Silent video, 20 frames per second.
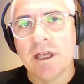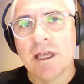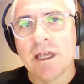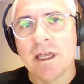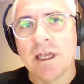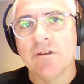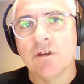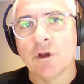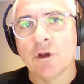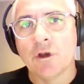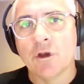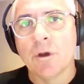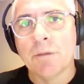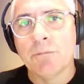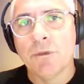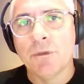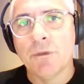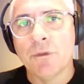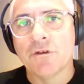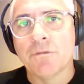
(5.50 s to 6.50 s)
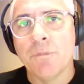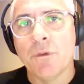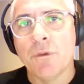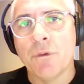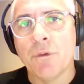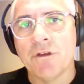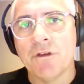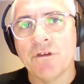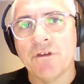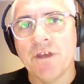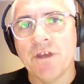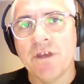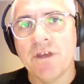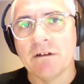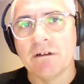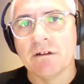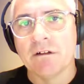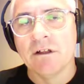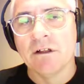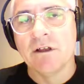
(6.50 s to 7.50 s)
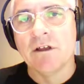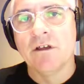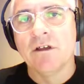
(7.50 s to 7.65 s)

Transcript: into QuickBooks Point of Sale